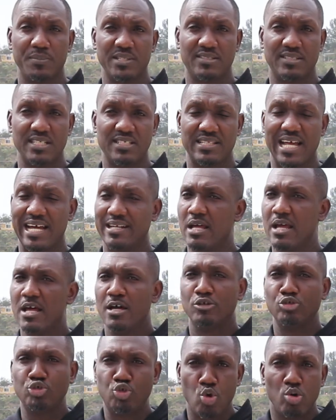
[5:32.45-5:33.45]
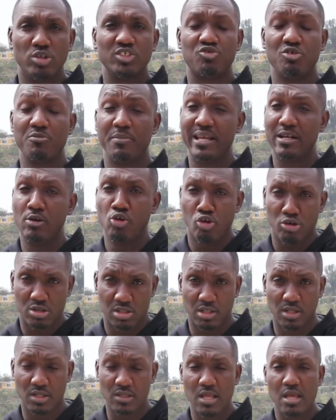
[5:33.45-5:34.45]
is this, that don't remain
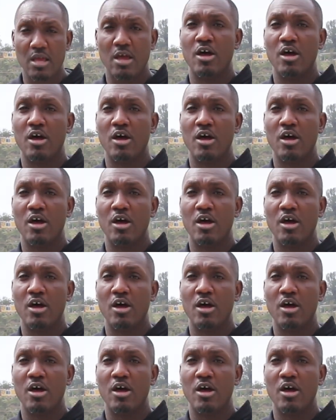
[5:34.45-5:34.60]
local,